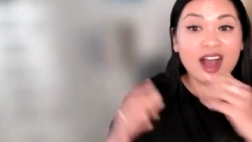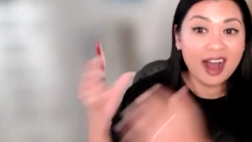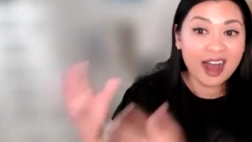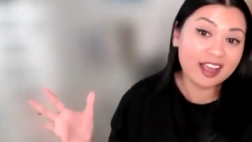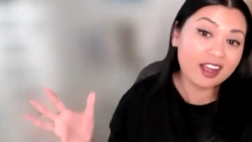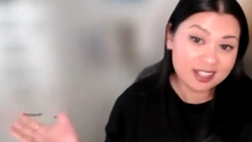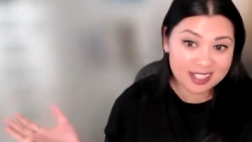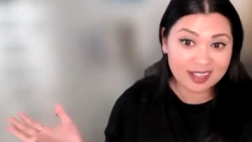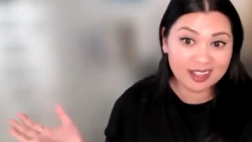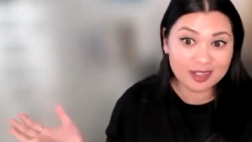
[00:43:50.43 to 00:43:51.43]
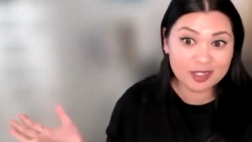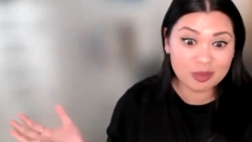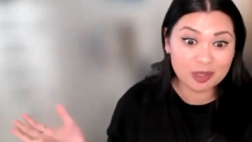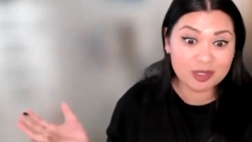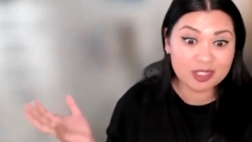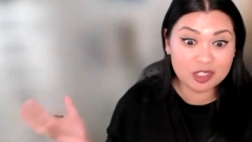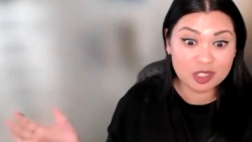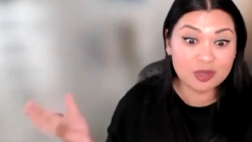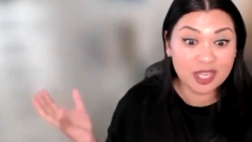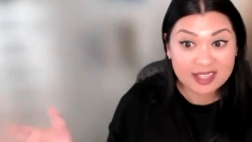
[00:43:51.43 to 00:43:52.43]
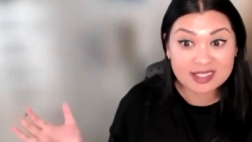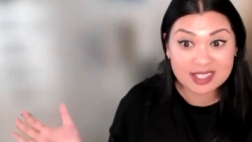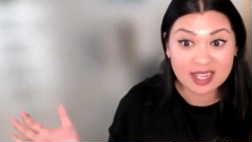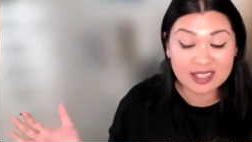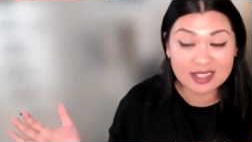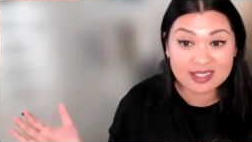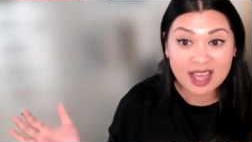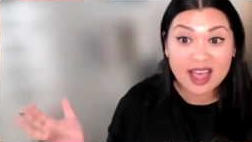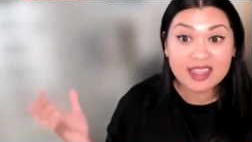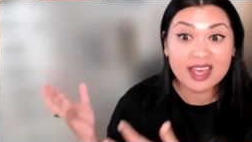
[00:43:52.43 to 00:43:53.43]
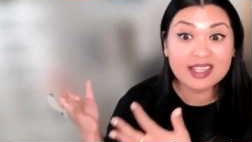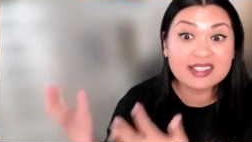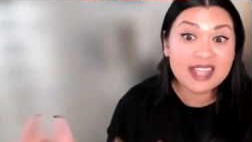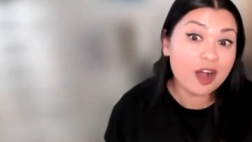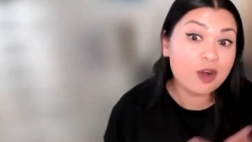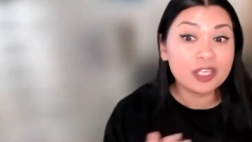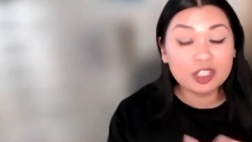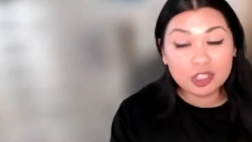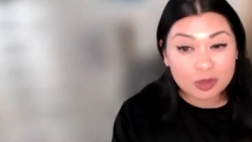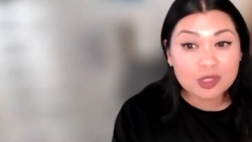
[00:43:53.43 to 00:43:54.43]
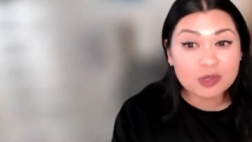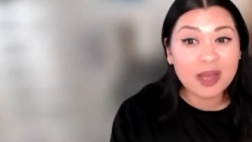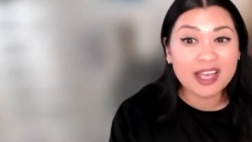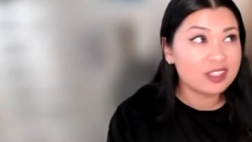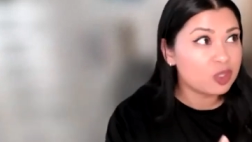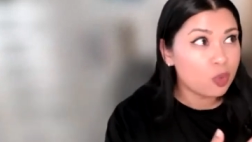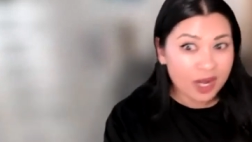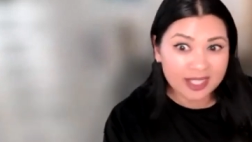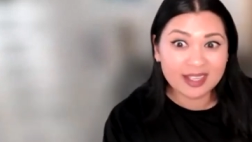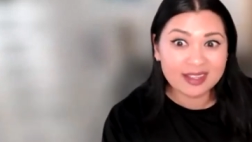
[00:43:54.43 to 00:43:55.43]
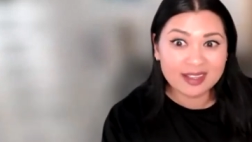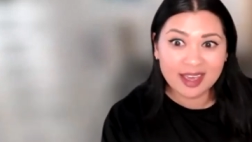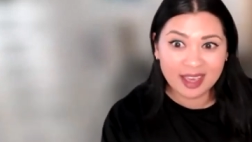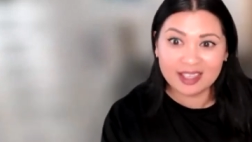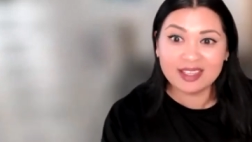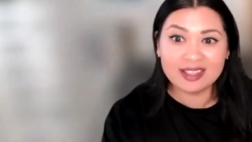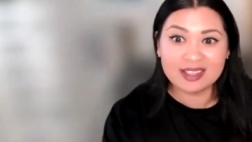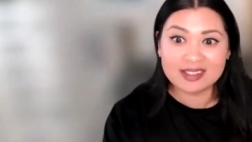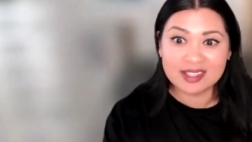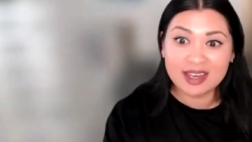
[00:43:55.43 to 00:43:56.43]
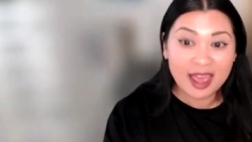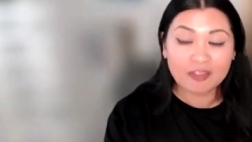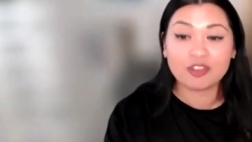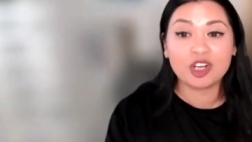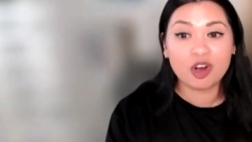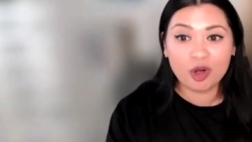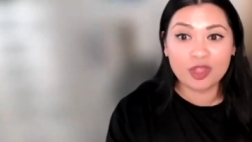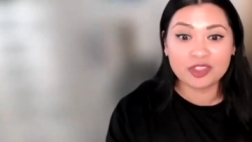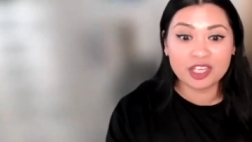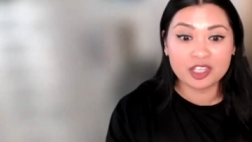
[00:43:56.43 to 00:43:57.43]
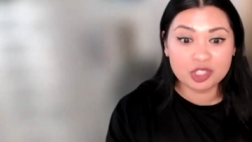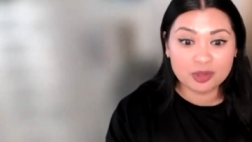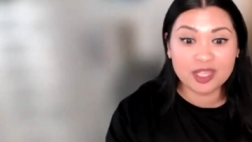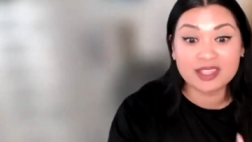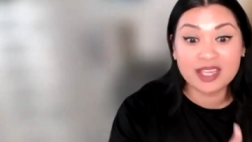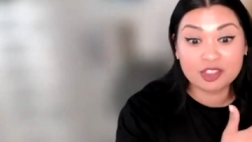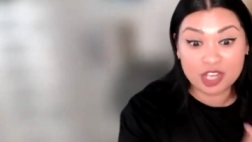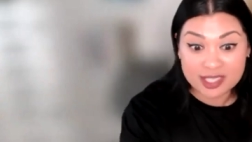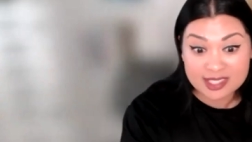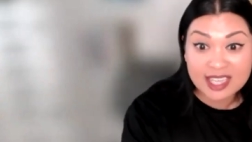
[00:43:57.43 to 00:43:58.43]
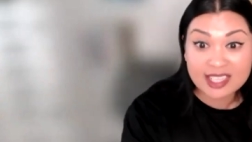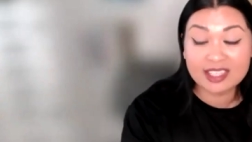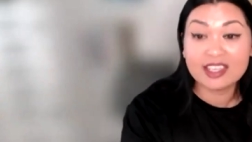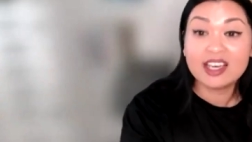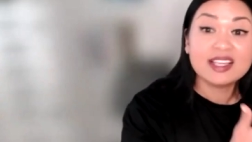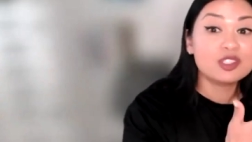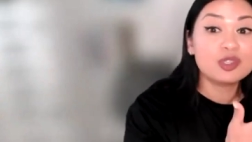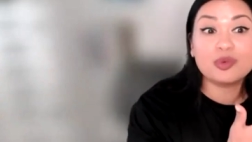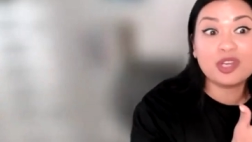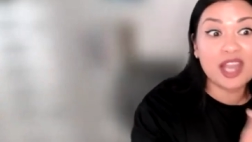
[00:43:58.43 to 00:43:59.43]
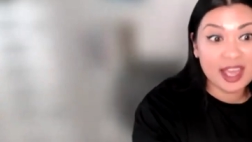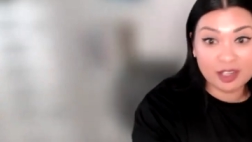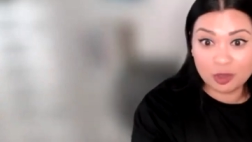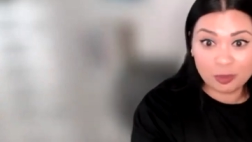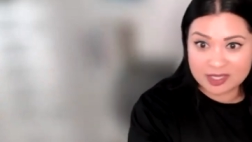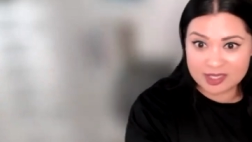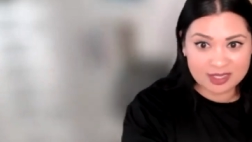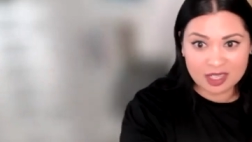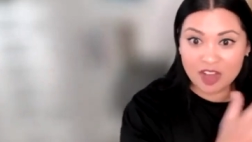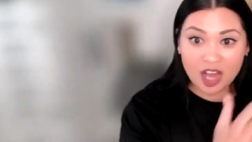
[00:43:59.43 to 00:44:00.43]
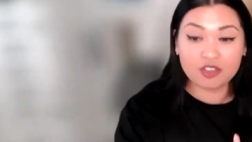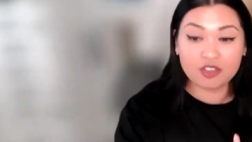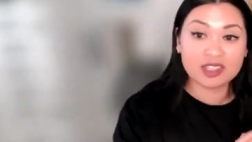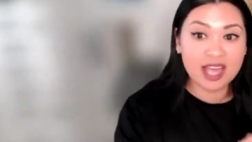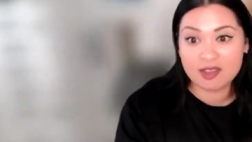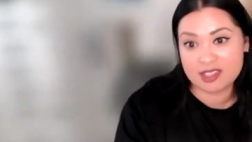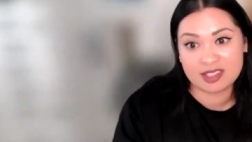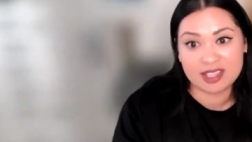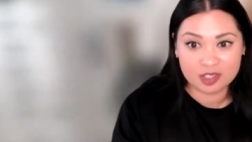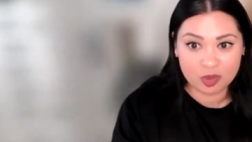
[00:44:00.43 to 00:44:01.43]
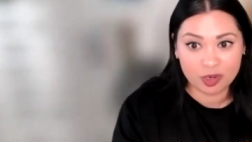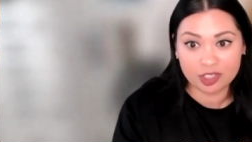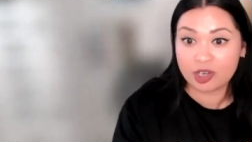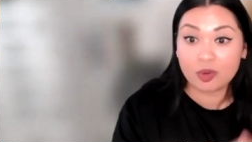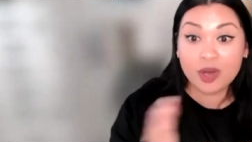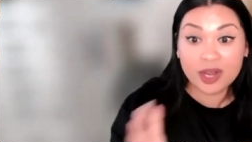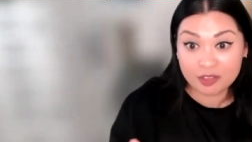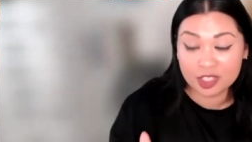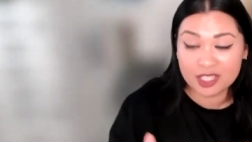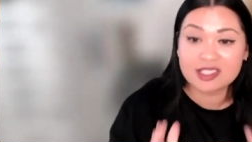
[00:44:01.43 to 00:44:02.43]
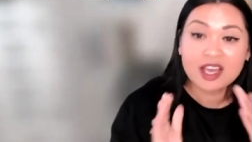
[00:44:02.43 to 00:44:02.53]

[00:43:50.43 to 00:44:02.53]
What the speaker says: I got 10 customers to do case studies that is now being used by 20 AEs in every call that they do, that then translated to net new business of 100,000 last quarter, or whatever it is.